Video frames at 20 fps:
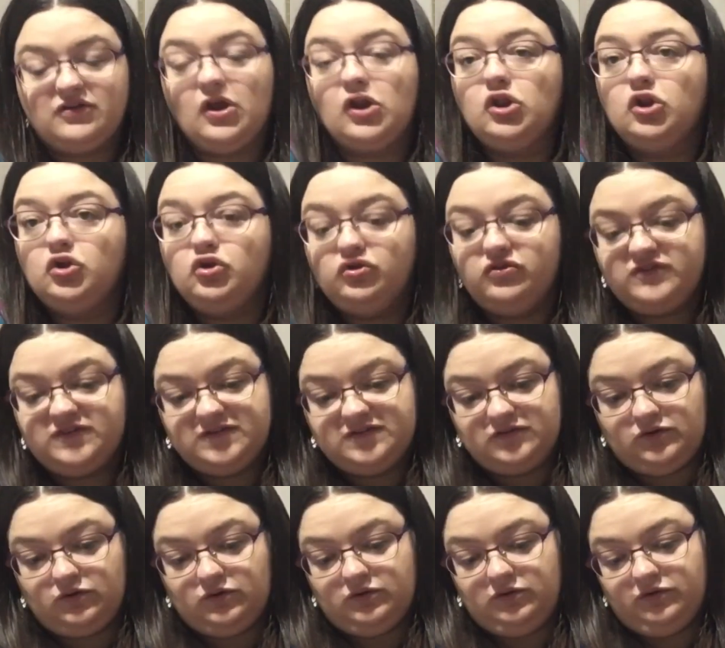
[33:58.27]
lose it
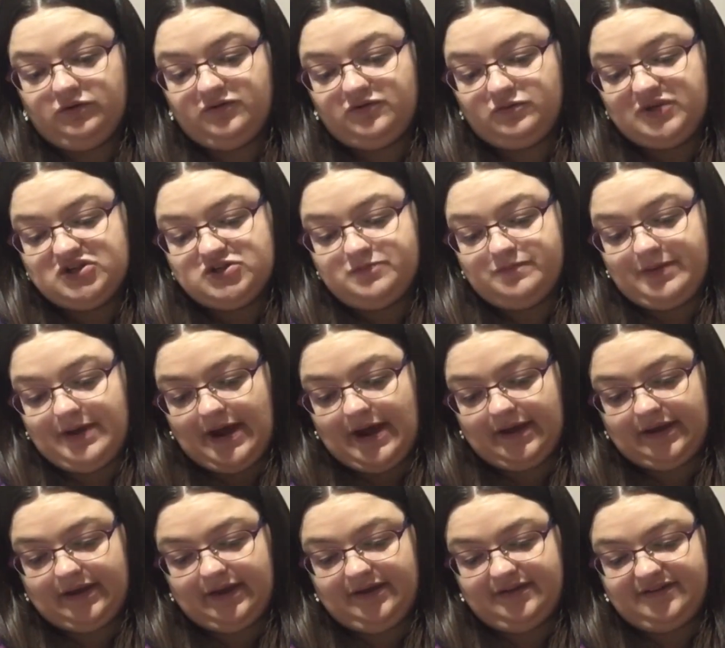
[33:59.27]
or lose which bag
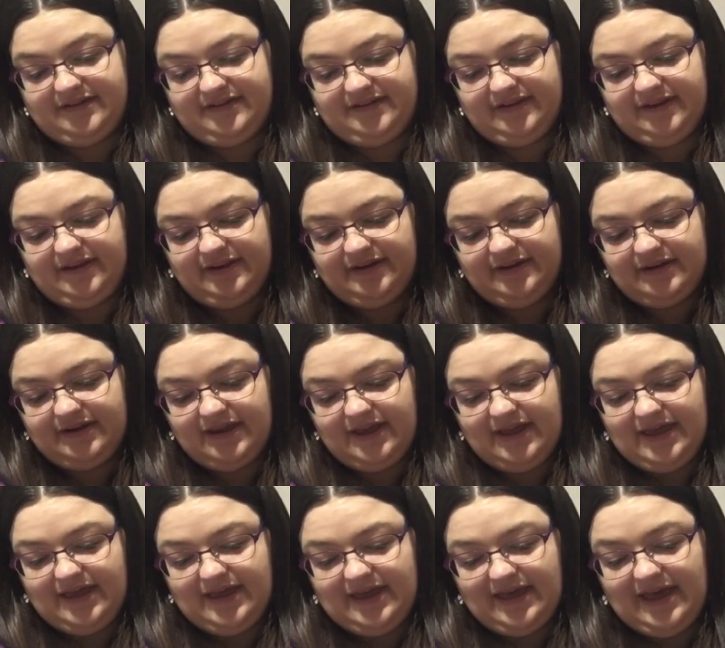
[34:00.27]
it is in,
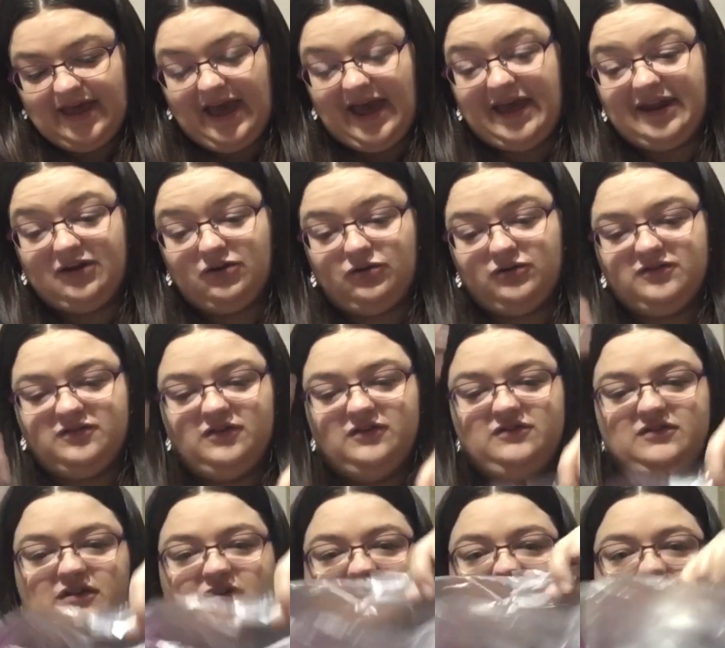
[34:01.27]
and it also
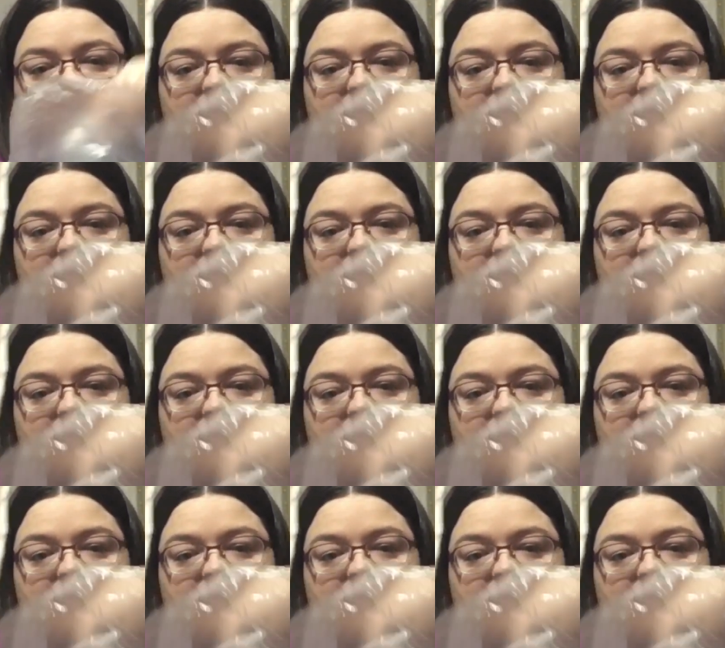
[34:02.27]
doesn't